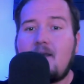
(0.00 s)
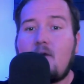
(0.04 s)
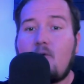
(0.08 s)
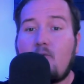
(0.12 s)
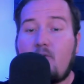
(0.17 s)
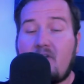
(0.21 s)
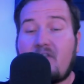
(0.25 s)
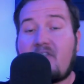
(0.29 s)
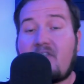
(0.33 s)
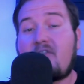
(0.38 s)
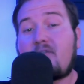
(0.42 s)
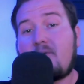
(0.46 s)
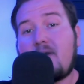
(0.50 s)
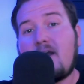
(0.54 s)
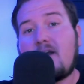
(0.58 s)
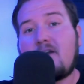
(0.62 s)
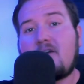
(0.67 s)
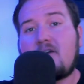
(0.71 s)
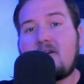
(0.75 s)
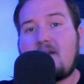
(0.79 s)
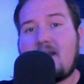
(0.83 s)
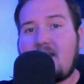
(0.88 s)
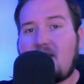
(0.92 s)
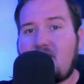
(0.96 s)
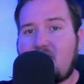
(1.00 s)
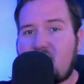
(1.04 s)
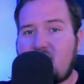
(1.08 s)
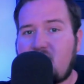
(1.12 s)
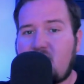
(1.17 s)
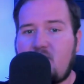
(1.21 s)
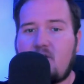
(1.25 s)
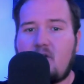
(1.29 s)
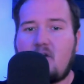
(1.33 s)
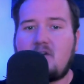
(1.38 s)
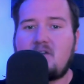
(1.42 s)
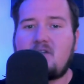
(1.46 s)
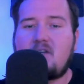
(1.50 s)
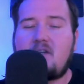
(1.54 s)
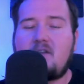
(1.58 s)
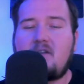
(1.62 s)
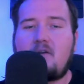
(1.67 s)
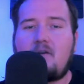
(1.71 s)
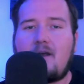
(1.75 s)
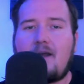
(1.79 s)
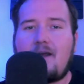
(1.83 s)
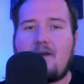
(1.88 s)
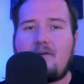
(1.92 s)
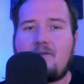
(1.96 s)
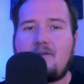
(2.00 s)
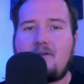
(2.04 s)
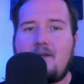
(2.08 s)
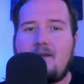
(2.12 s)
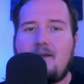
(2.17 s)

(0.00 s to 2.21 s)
with 382 yards on the ground.